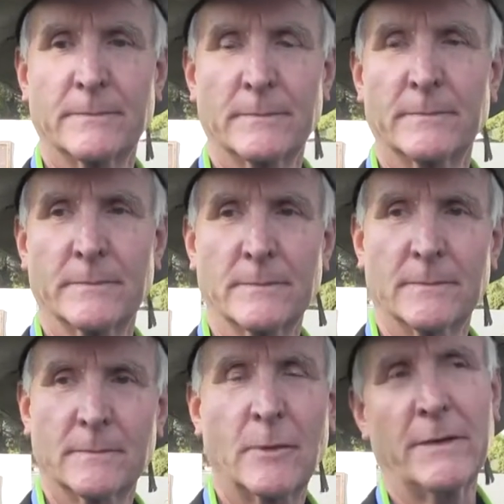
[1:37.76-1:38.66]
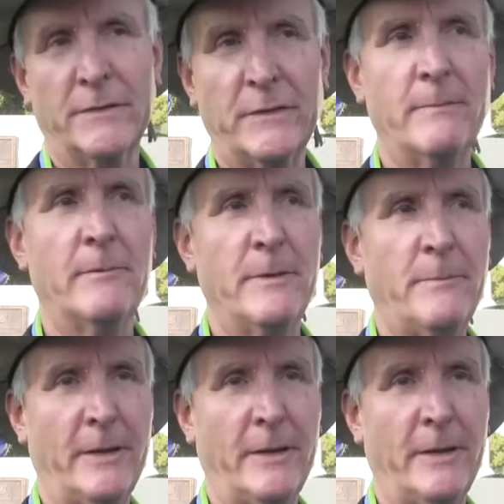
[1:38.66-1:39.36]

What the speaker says: Well, the Zimmerman